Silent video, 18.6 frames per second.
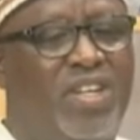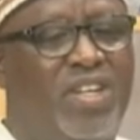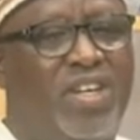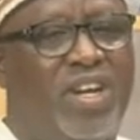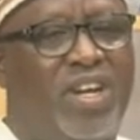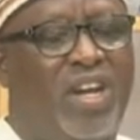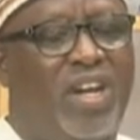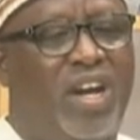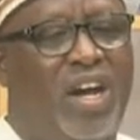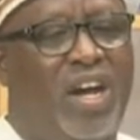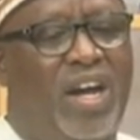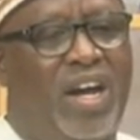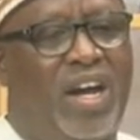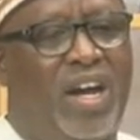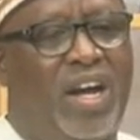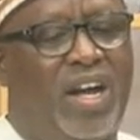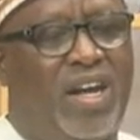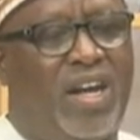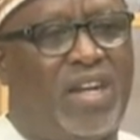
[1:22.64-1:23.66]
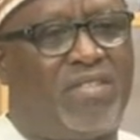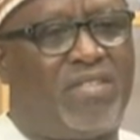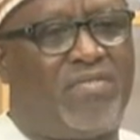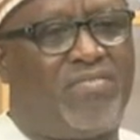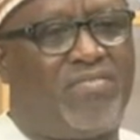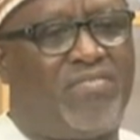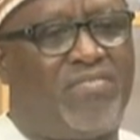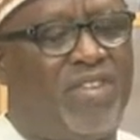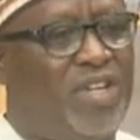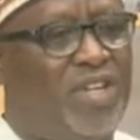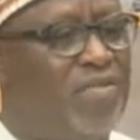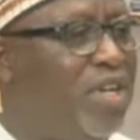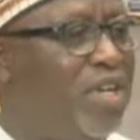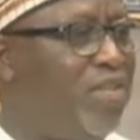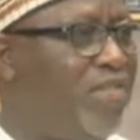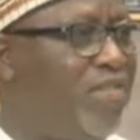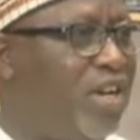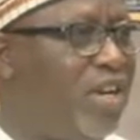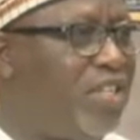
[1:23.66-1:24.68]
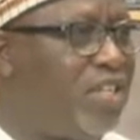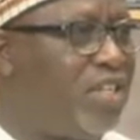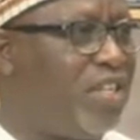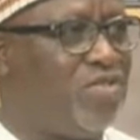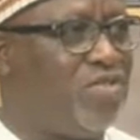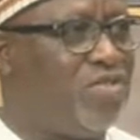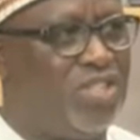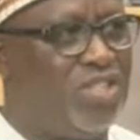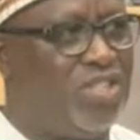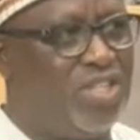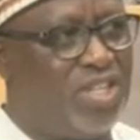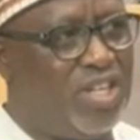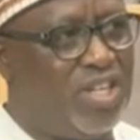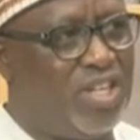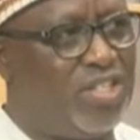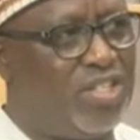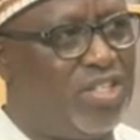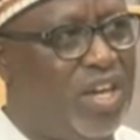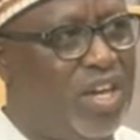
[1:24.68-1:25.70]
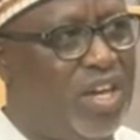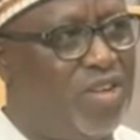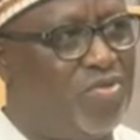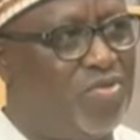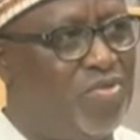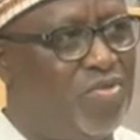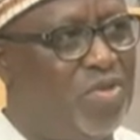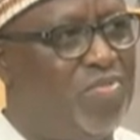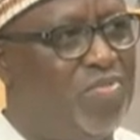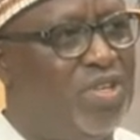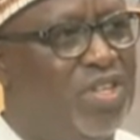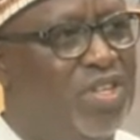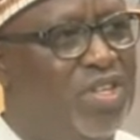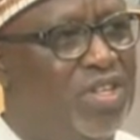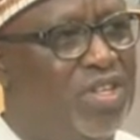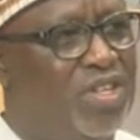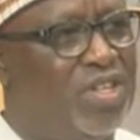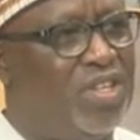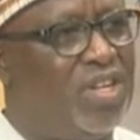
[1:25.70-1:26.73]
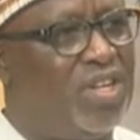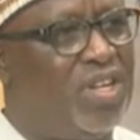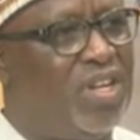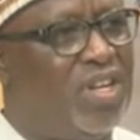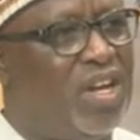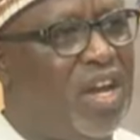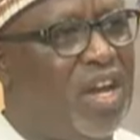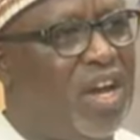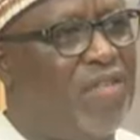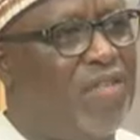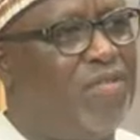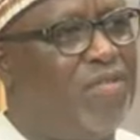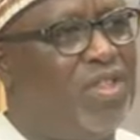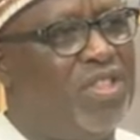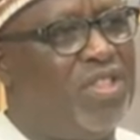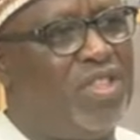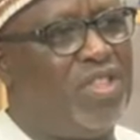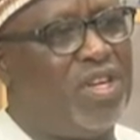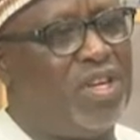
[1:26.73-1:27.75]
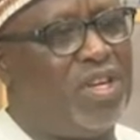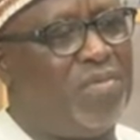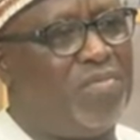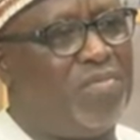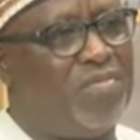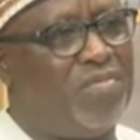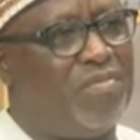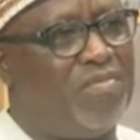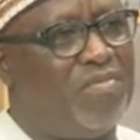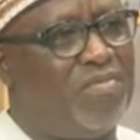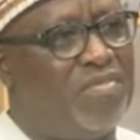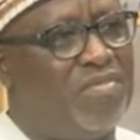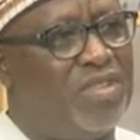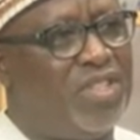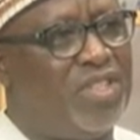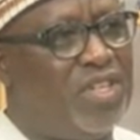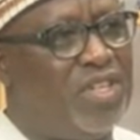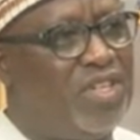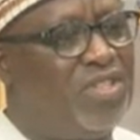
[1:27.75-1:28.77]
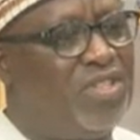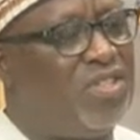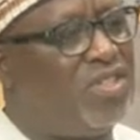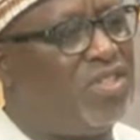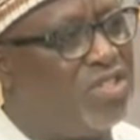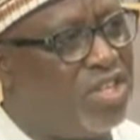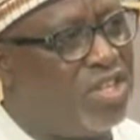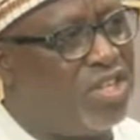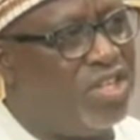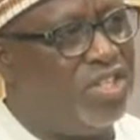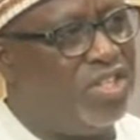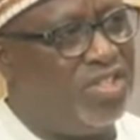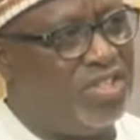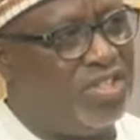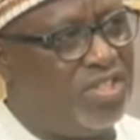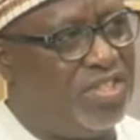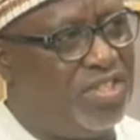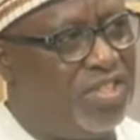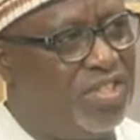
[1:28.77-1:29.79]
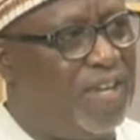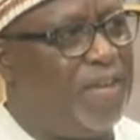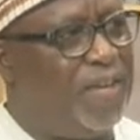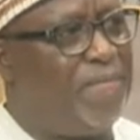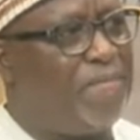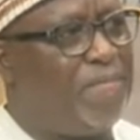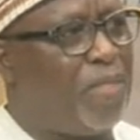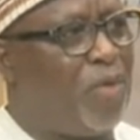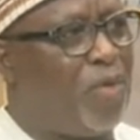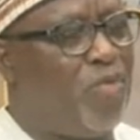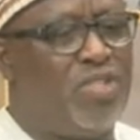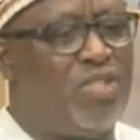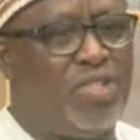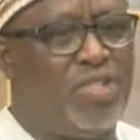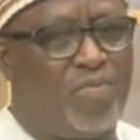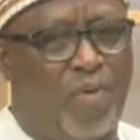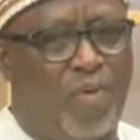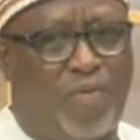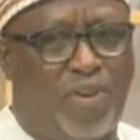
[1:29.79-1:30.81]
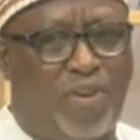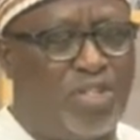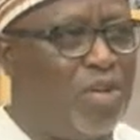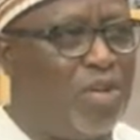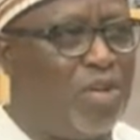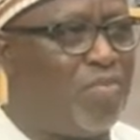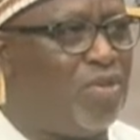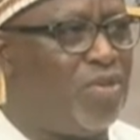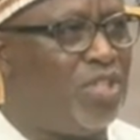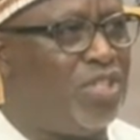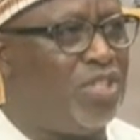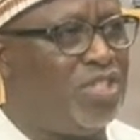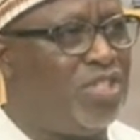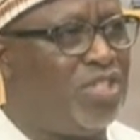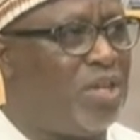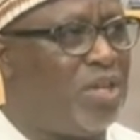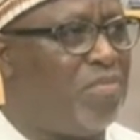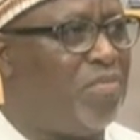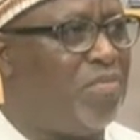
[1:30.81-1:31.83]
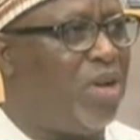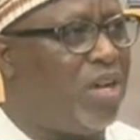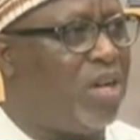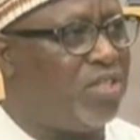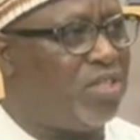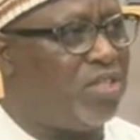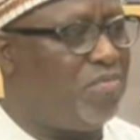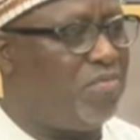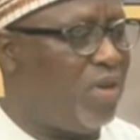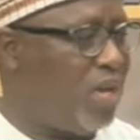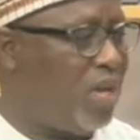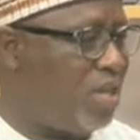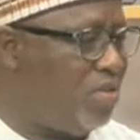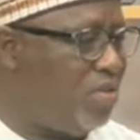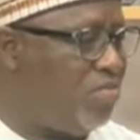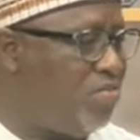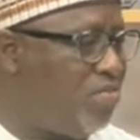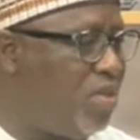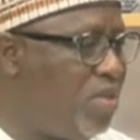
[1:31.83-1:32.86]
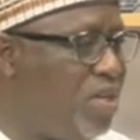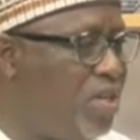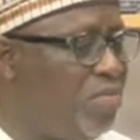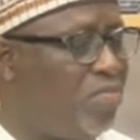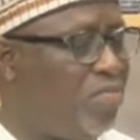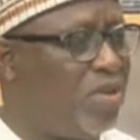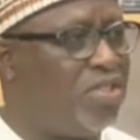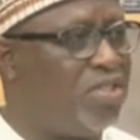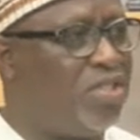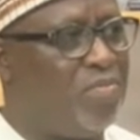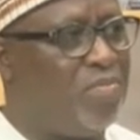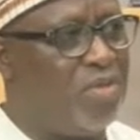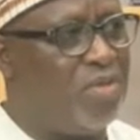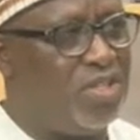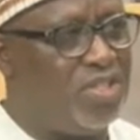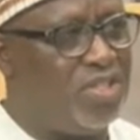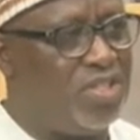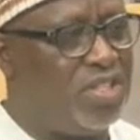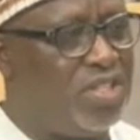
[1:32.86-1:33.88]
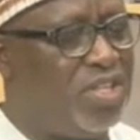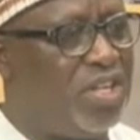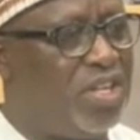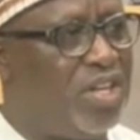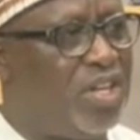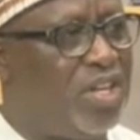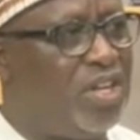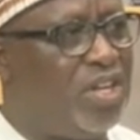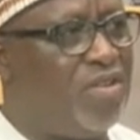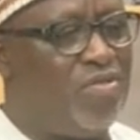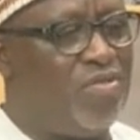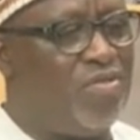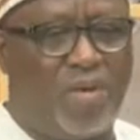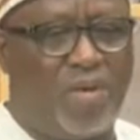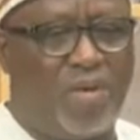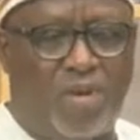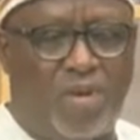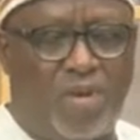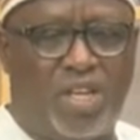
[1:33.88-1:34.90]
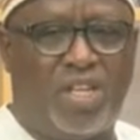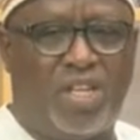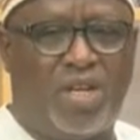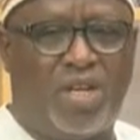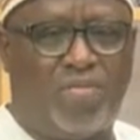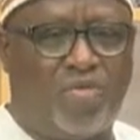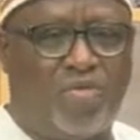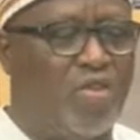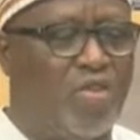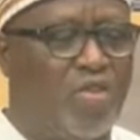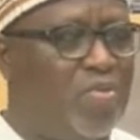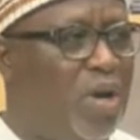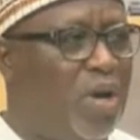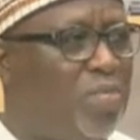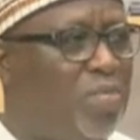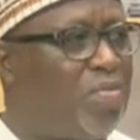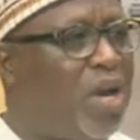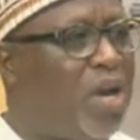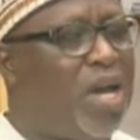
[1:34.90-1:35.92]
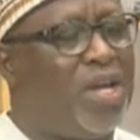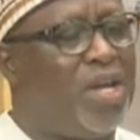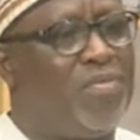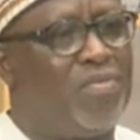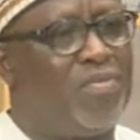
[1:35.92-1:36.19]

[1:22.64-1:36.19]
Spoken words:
are very, very vital to engineers, and we've been having these trainings, which the professional bodies, as my Madam President mentioned, we have made them one of our prime